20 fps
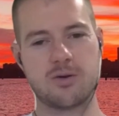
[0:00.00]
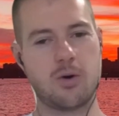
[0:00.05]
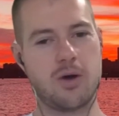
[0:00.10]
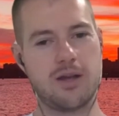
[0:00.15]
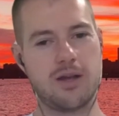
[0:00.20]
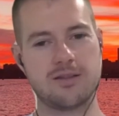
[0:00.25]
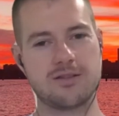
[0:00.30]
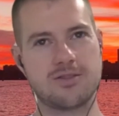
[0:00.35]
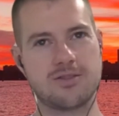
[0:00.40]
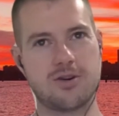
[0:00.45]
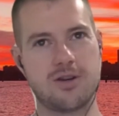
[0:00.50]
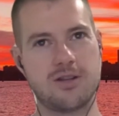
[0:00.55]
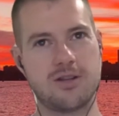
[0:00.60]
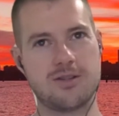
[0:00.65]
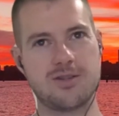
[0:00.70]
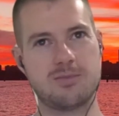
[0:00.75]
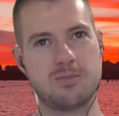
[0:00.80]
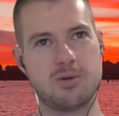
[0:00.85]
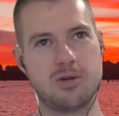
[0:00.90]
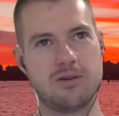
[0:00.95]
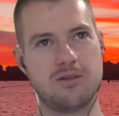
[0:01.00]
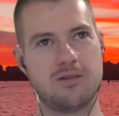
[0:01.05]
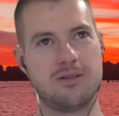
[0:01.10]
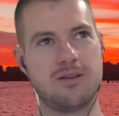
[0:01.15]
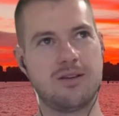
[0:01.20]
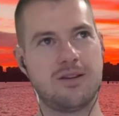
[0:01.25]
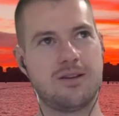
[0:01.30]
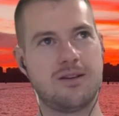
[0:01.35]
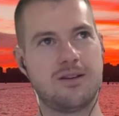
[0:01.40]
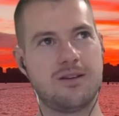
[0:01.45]
Quite strange, but
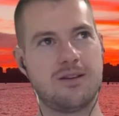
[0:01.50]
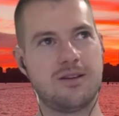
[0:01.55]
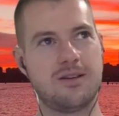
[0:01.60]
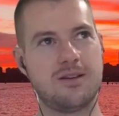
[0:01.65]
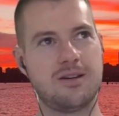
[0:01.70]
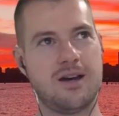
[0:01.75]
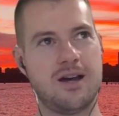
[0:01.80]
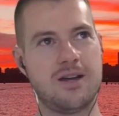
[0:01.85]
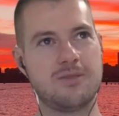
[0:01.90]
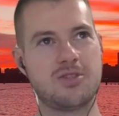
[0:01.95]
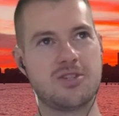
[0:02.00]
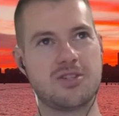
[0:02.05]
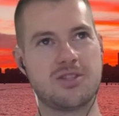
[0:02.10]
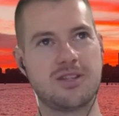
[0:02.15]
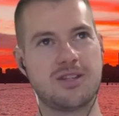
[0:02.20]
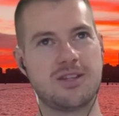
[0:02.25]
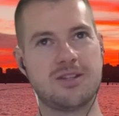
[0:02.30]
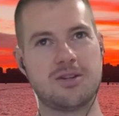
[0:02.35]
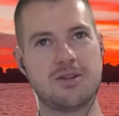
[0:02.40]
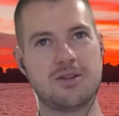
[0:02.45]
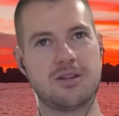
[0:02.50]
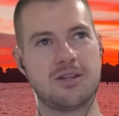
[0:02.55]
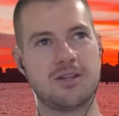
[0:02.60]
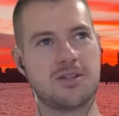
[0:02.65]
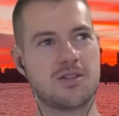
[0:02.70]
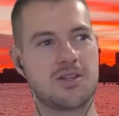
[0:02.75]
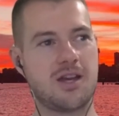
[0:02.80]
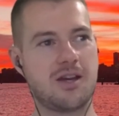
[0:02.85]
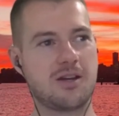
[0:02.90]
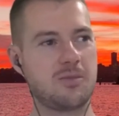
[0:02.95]
I just think, you oh, know, they're going
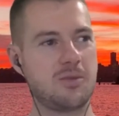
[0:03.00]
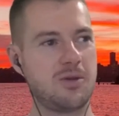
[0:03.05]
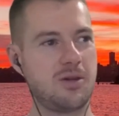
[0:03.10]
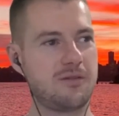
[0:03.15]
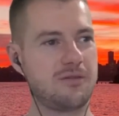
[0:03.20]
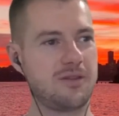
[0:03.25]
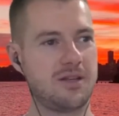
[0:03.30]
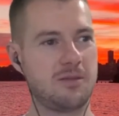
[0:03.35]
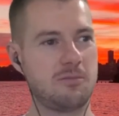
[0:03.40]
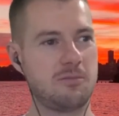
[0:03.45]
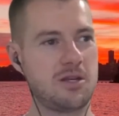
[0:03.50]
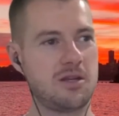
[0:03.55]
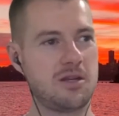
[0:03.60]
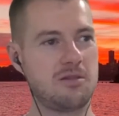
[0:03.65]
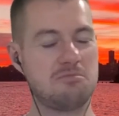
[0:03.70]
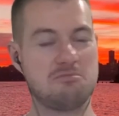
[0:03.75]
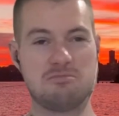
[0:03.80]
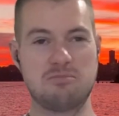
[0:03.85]
to sack me off any minute.